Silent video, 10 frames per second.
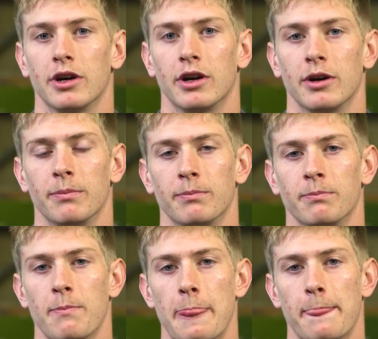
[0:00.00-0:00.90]
Um,
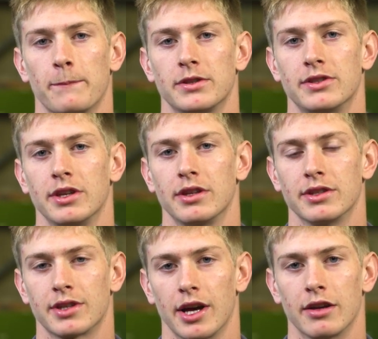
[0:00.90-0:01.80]
seeing
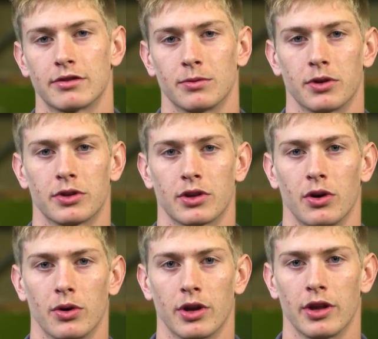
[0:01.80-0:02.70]
these guys from North
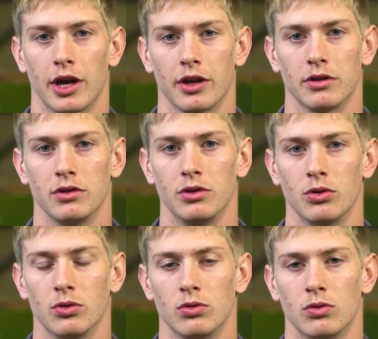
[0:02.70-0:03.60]
Dakota that
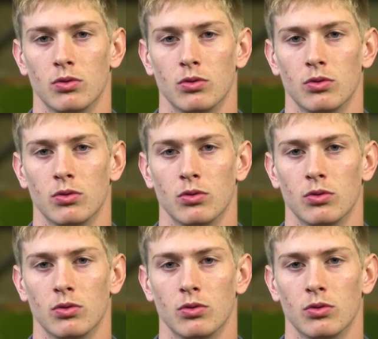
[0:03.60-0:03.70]
you